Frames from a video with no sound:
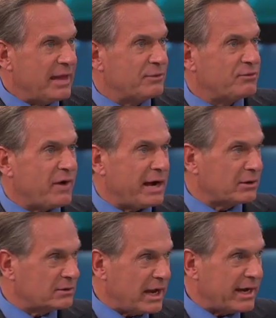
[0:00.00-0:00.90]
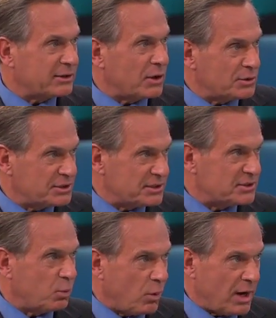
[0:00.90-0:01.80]
And the final
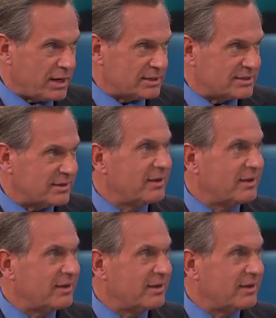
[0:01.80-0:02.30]
diagnosis was